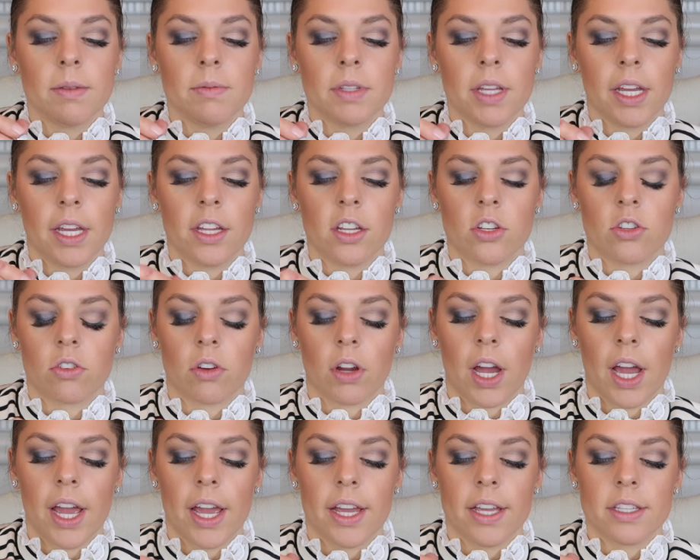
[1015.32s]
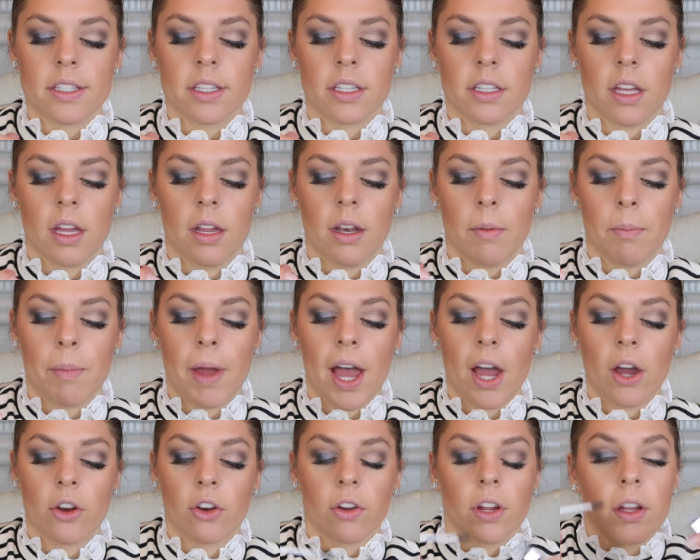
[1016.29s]
seems like it dries in a
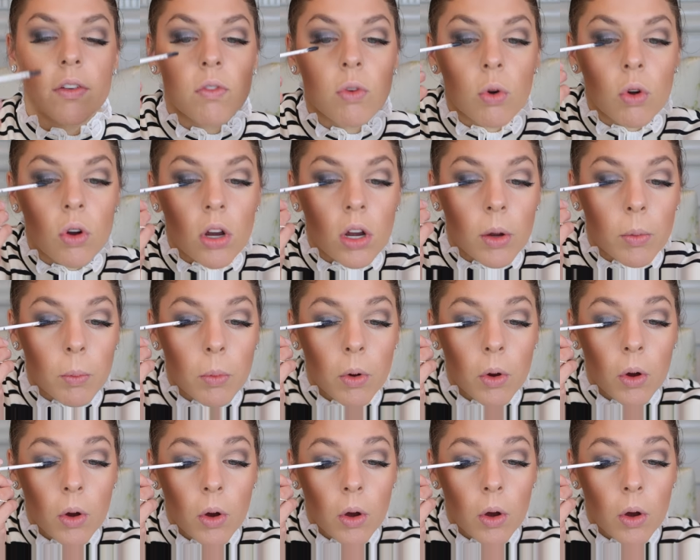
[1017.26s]
powdery form.